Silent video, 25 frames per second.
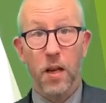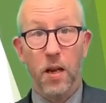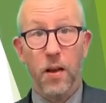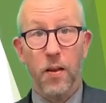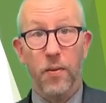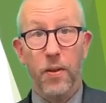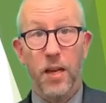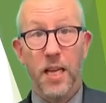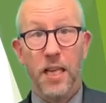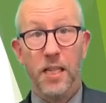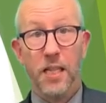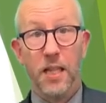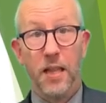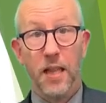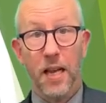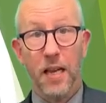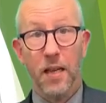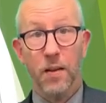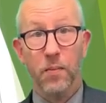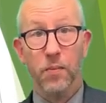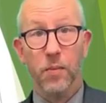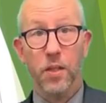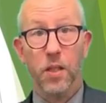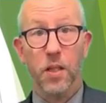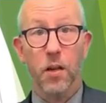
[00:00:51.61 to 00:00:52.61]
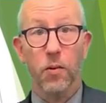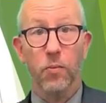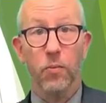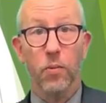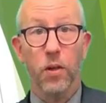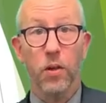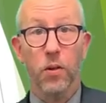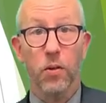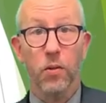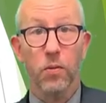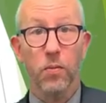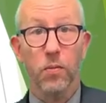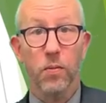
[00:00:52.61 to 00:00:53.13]
These themes
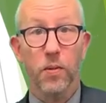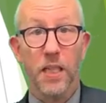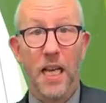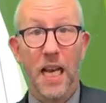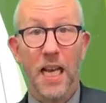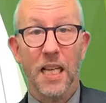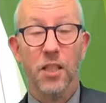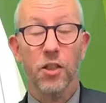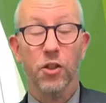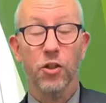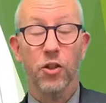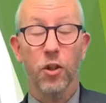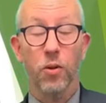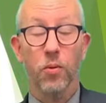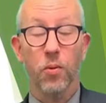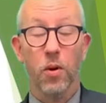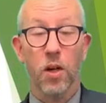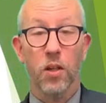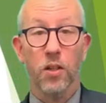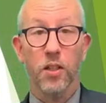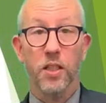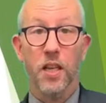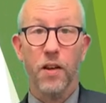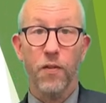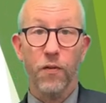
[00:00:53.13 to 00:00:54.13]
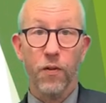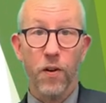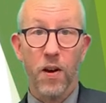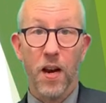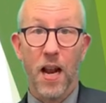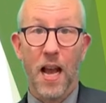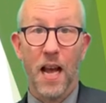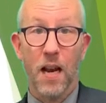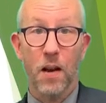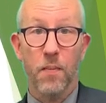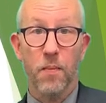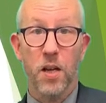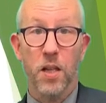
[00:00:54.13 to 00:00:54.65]
will test you on different
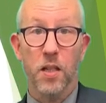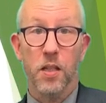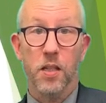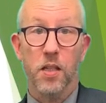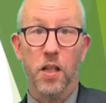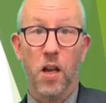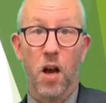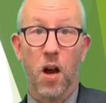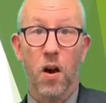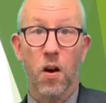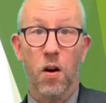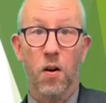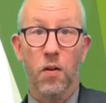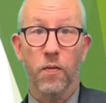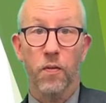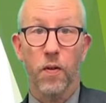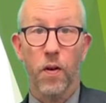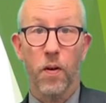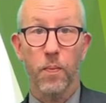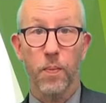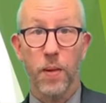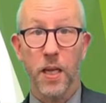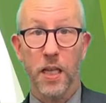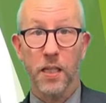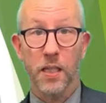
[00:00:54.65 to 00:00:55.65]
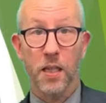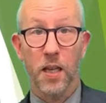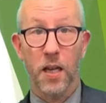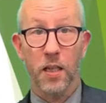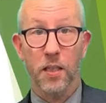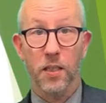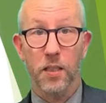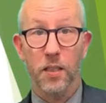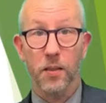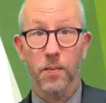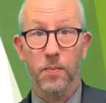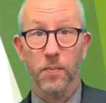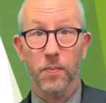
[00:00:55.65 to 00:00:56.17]
elements of
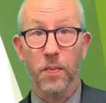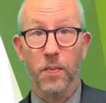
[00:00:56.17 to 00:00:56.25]
business.